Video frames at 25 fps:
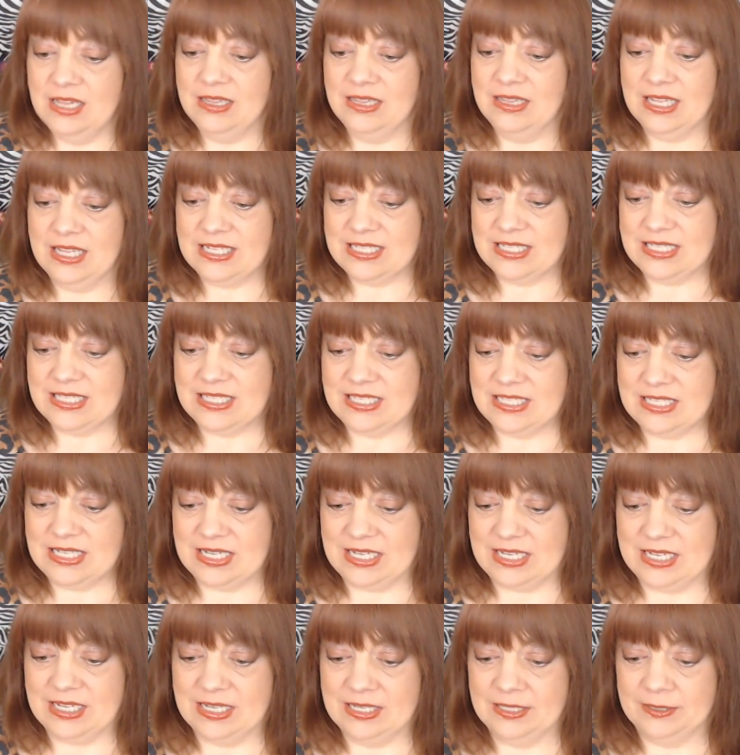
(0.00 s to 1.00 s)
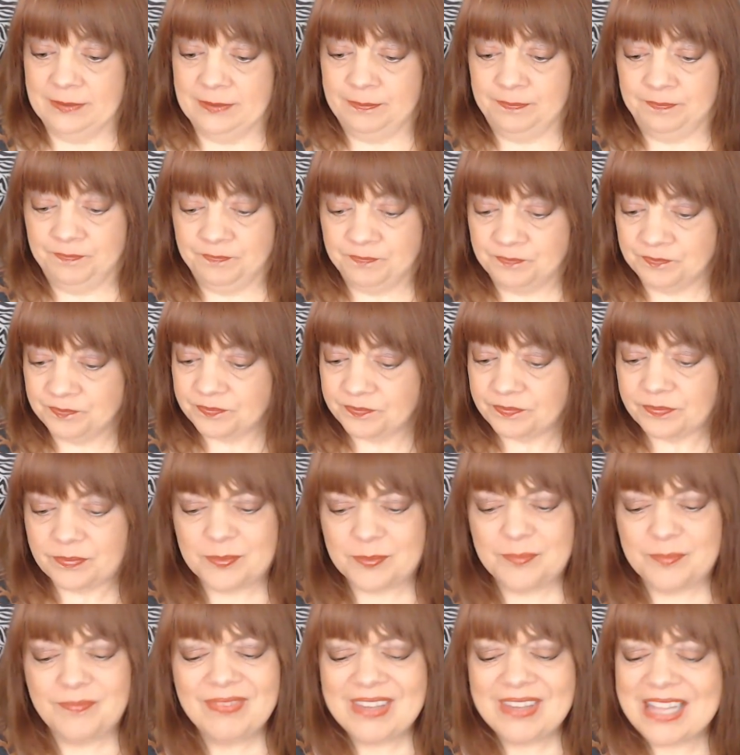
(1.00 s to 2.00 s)
Let's see.
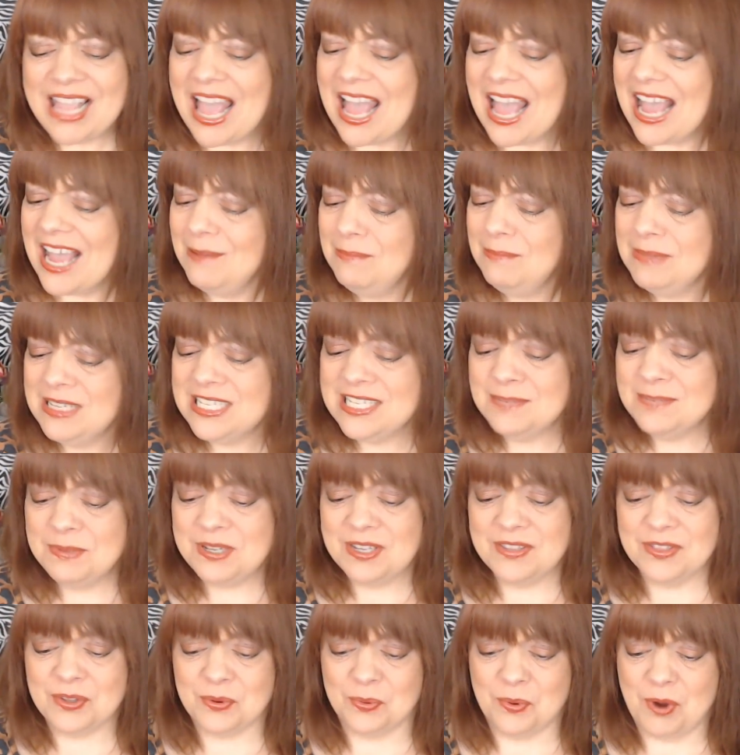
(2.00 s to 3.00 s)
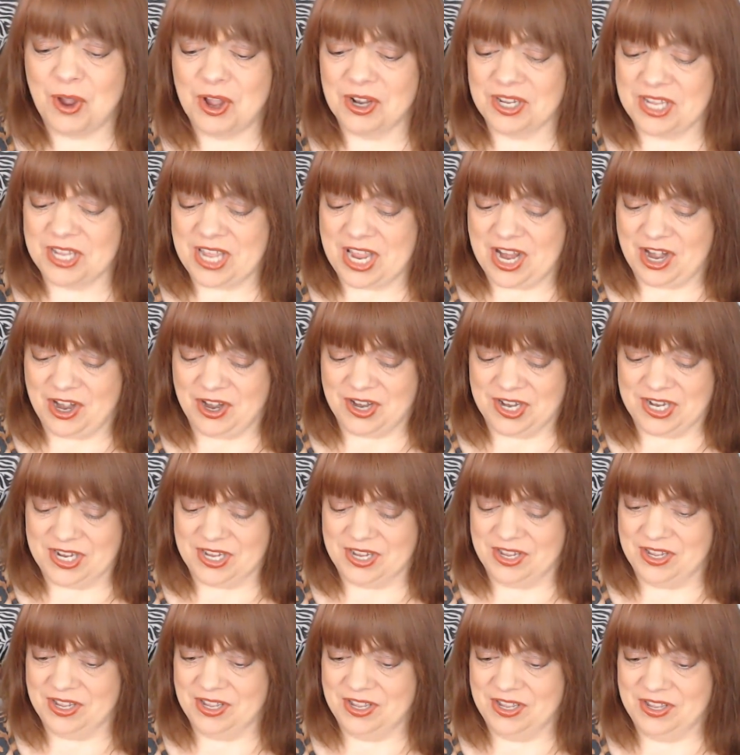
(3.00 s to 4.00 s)
I must be in the wrong area